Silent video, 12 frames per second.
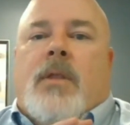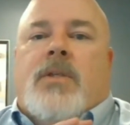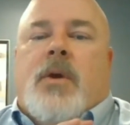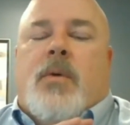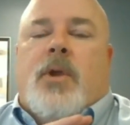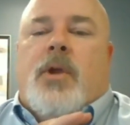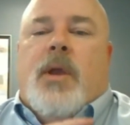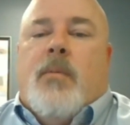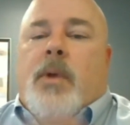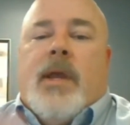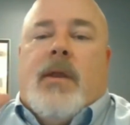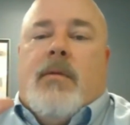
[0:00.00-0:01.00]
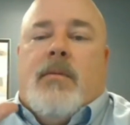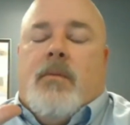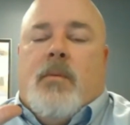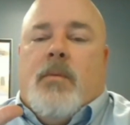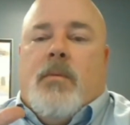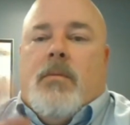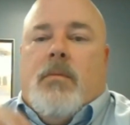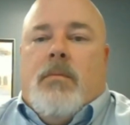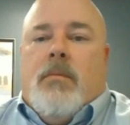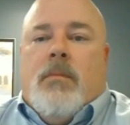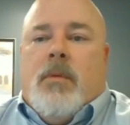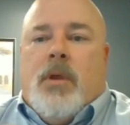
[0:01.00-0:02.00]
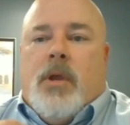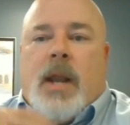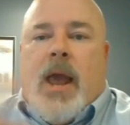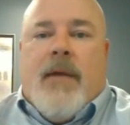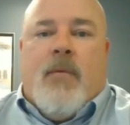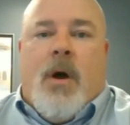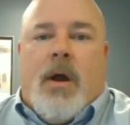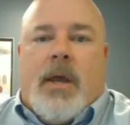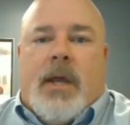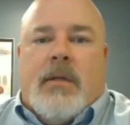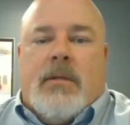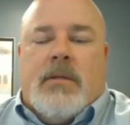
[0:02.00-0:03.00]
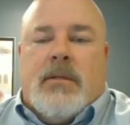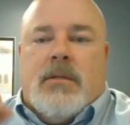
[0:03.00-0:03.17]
so we can have walk-ins.